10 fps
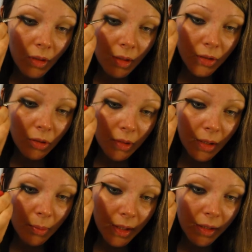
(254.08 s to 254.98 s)
I don't
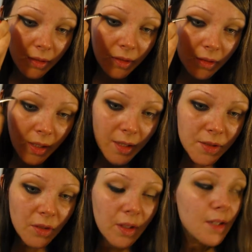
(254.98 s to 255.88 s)
really mind. Okay,
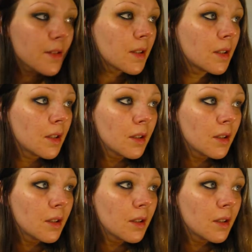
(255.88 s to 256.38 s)
so this